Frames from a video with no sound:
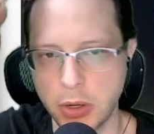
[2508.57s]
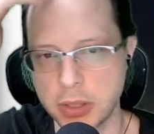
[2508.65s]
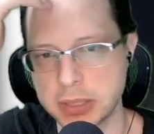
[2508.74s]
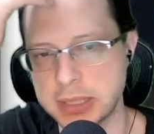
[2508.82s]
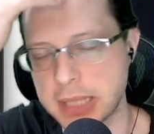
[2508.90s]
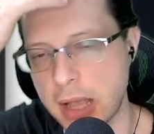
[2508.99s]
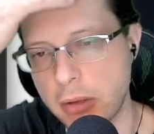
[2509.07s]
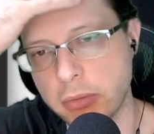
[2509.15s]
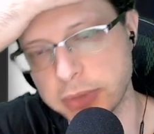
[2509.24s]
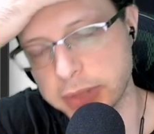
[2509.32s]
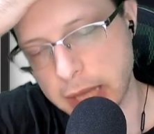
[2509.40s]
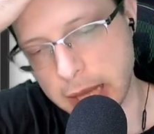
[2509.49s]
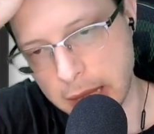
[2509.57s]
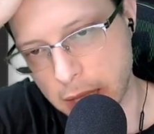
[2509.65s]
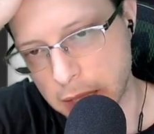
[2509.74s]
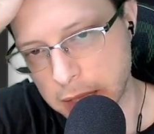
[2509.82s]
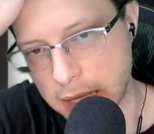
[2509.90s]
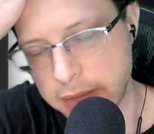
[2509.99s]
ourselves,
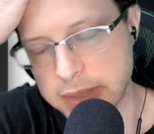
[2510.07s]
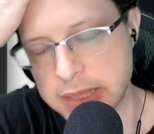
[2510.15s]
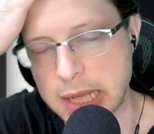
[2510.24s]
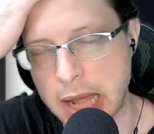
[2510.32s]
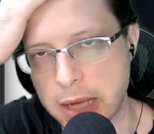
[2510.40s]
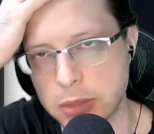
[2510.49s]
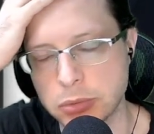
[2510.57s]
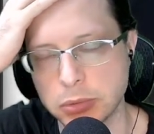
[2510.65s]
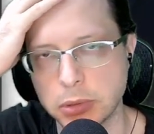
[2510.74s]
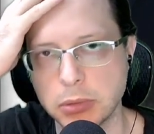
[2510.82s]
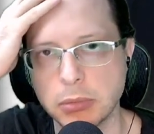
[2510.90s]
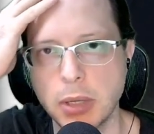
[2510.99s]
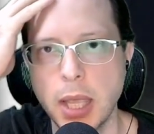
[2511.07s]
a lot of it's not true.